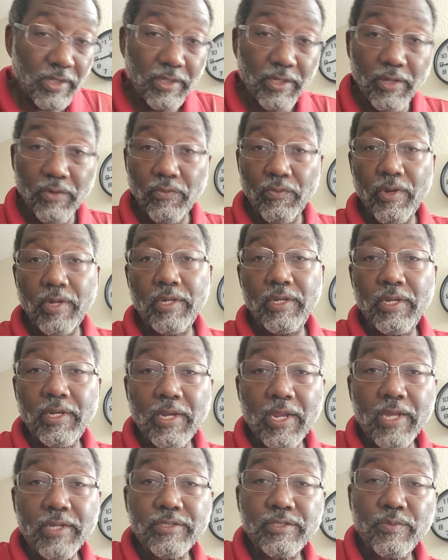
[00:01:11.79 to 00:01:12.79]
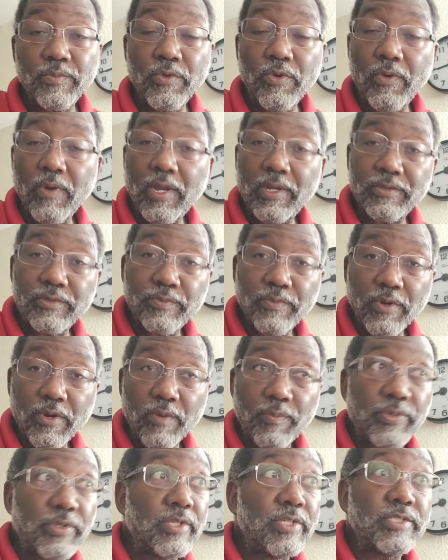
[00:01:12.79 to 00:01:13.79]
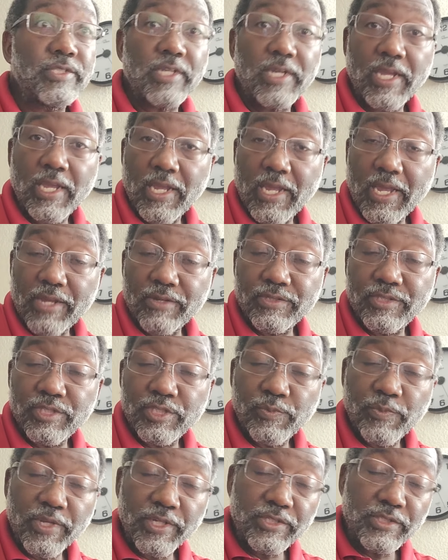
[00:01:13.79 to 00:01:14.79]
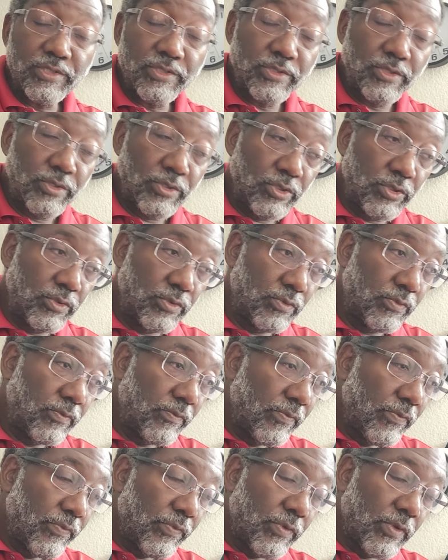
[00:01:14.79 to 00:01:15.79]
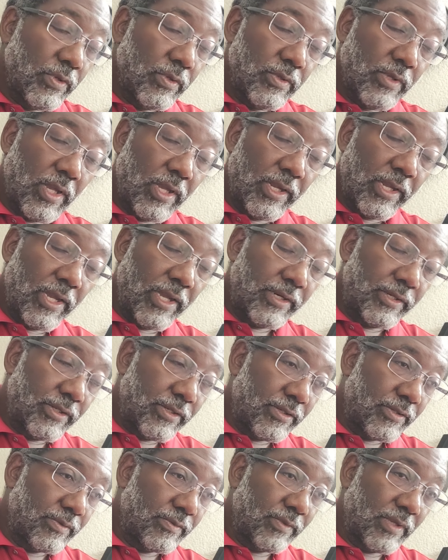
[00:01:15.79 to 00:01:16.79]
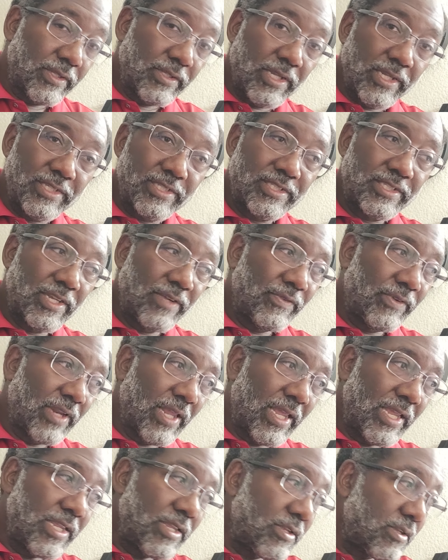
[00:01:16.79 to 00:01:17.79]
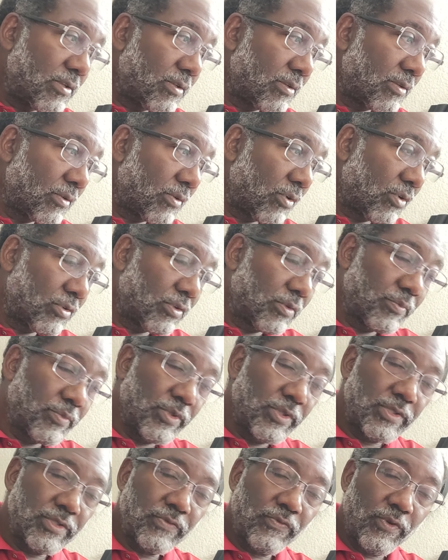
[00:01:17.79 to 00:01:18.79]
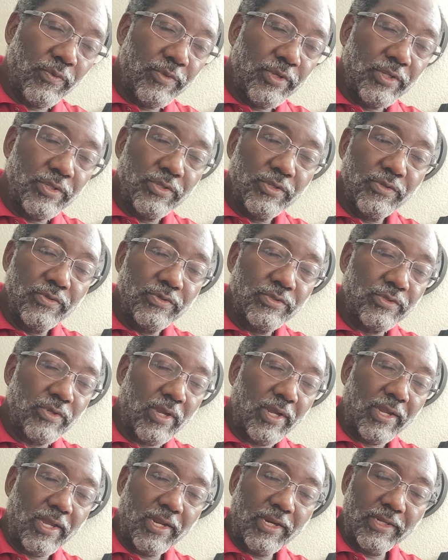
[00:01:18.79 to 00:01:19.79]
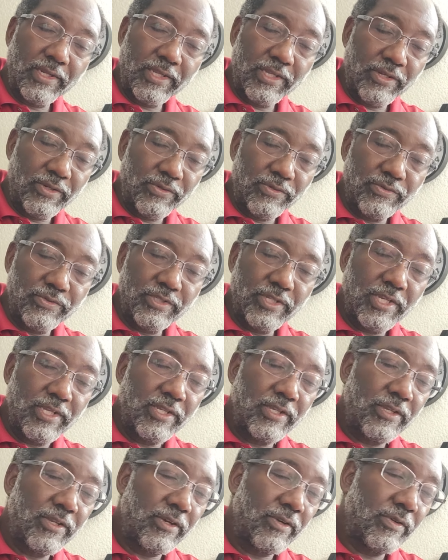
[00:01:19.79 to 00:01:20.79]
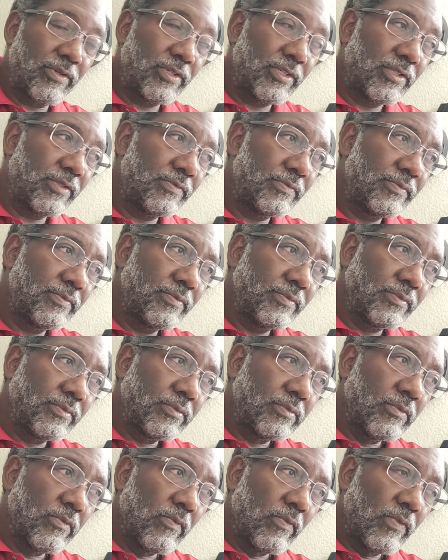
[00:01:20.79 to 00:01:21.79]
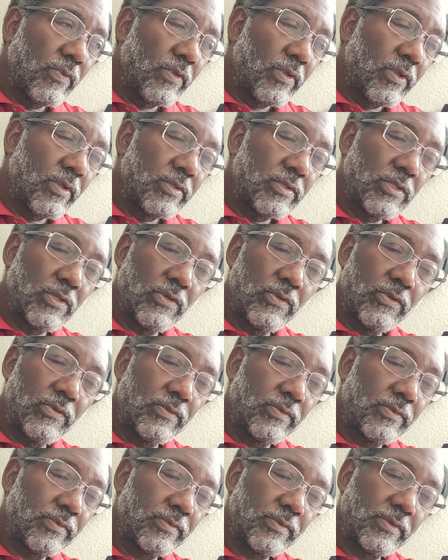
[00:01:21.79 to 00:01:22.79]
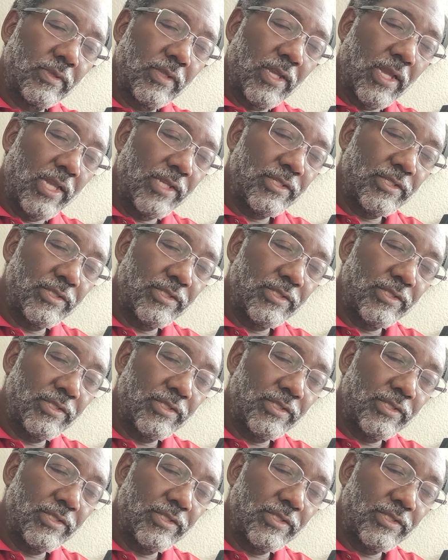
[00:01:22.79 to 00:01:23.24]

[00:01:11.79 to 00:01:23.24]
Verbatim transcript: get ready to knock some more out tomorrow. Plus, I got house inspections to do. I got um, I think seven, eight on the books for me to do, so I gotta get those taken care of. So I